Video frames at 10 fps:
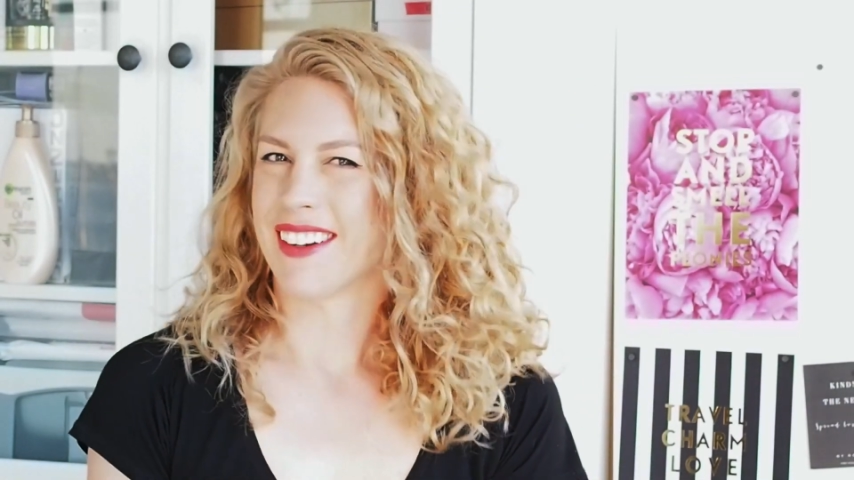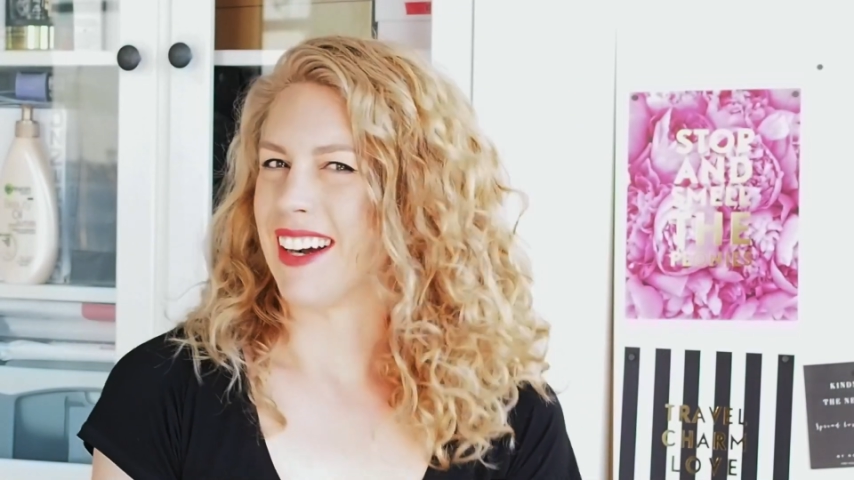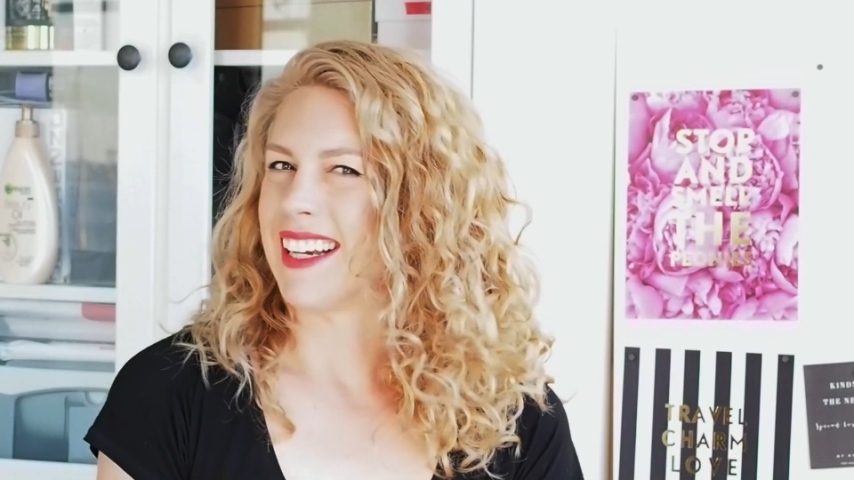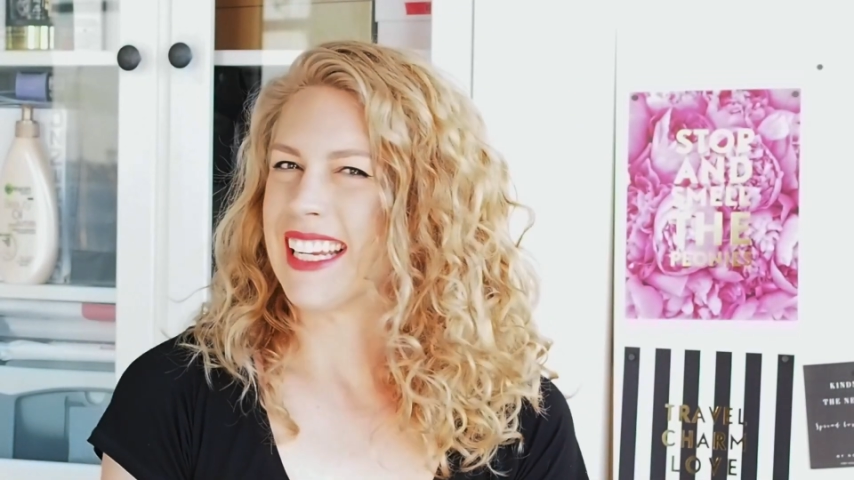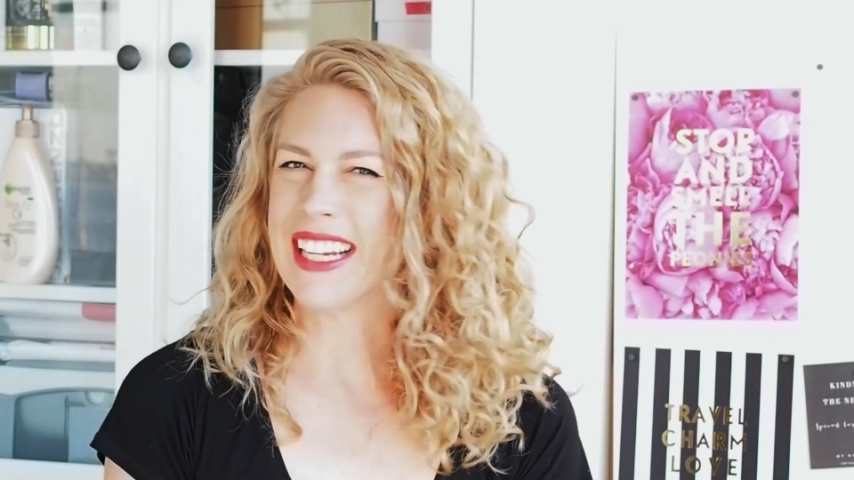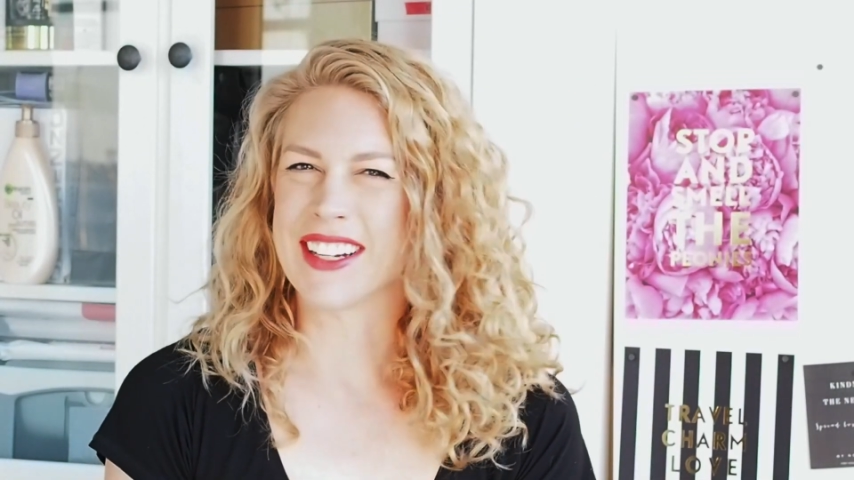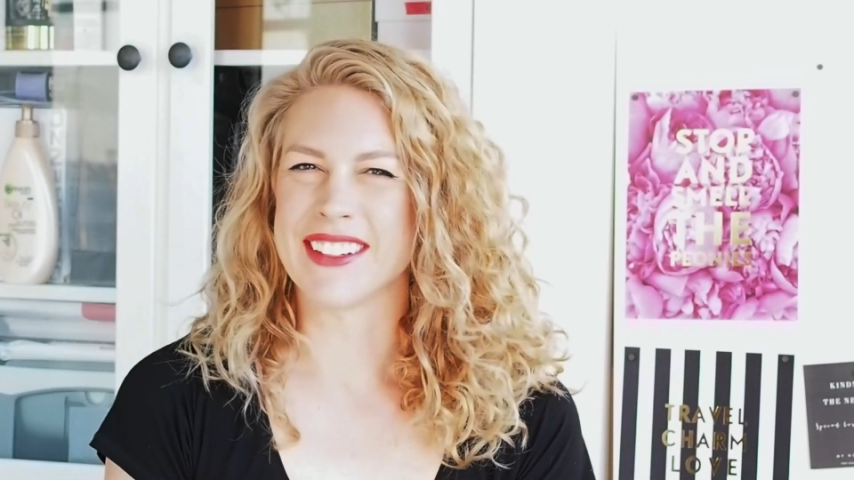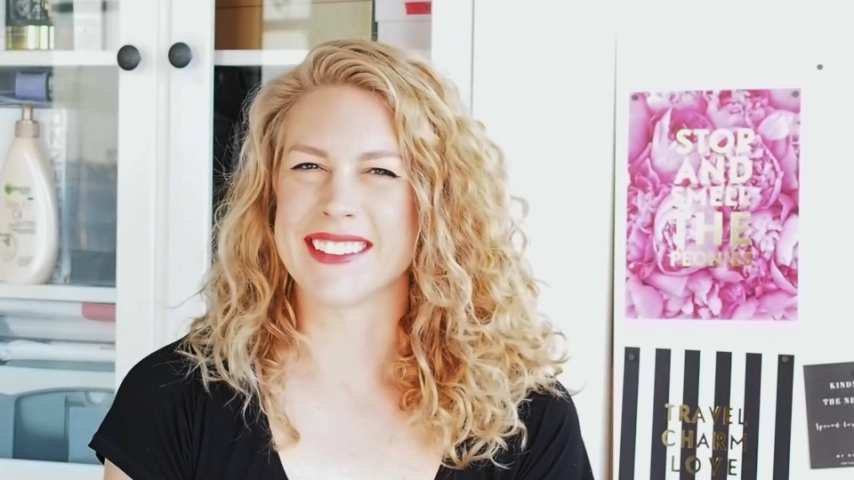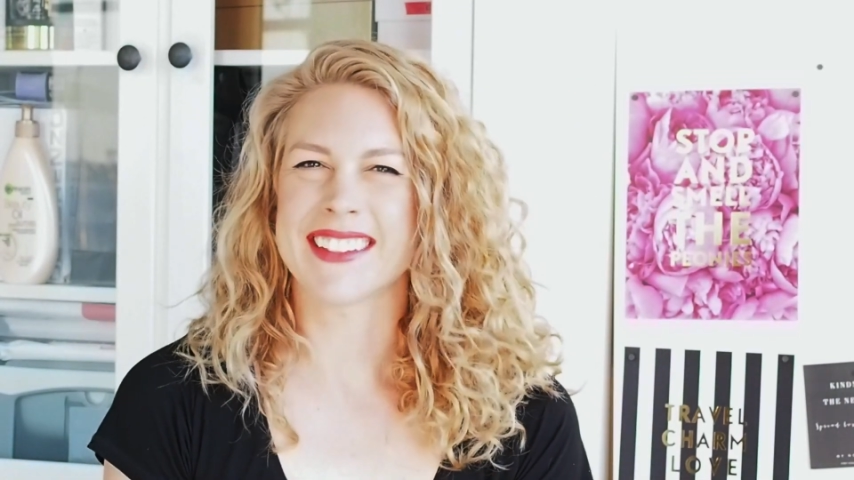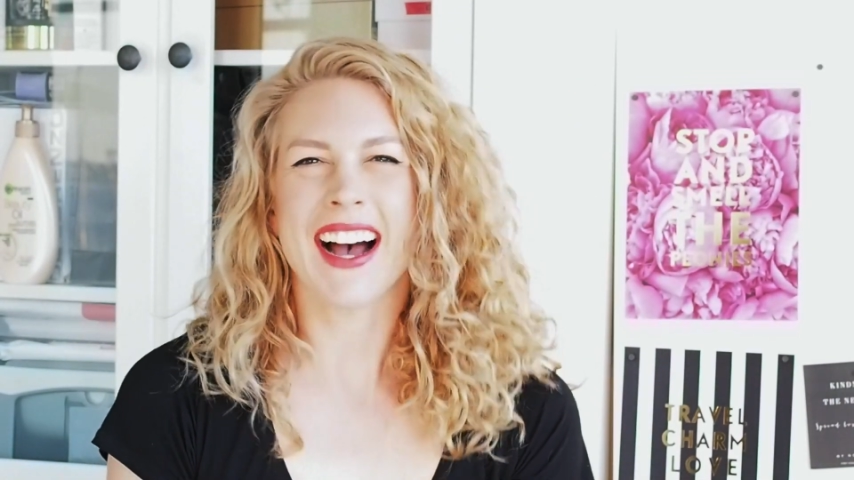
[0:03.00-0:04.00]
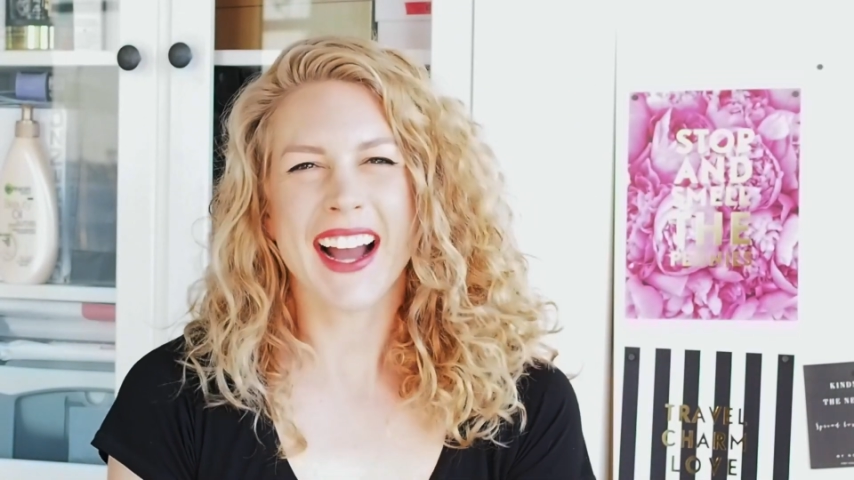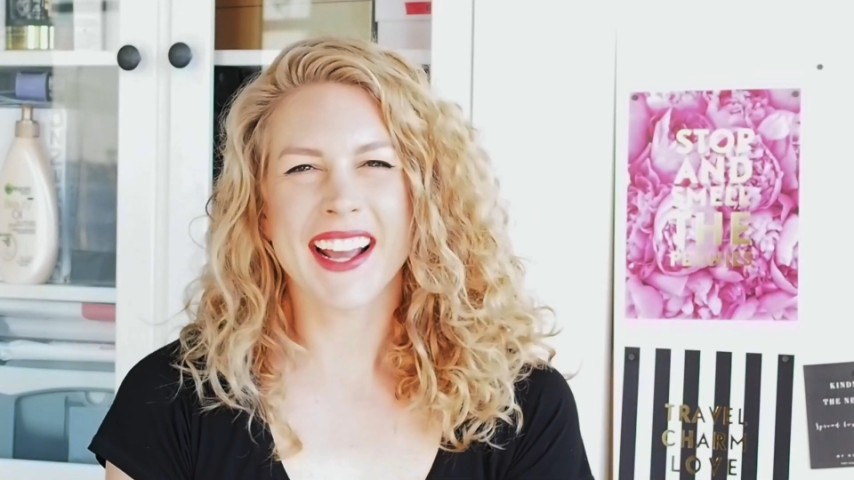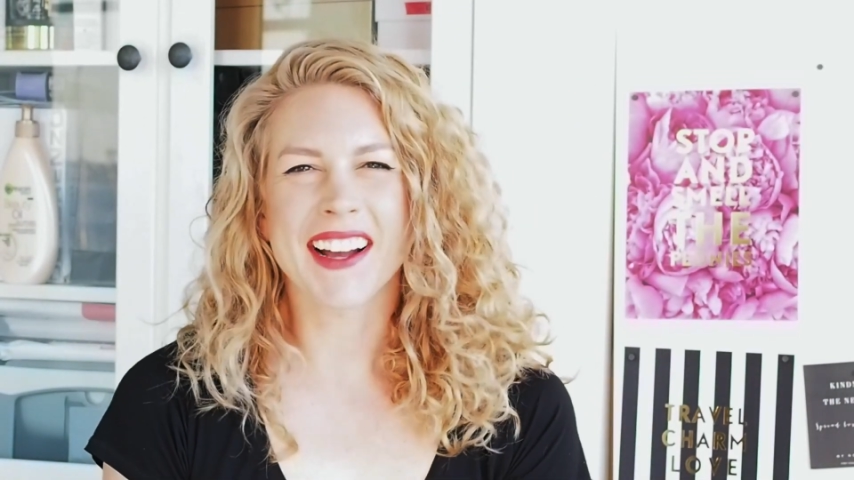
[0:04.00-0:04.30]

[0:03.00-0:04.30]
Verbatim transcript: All right, here goes. Hi,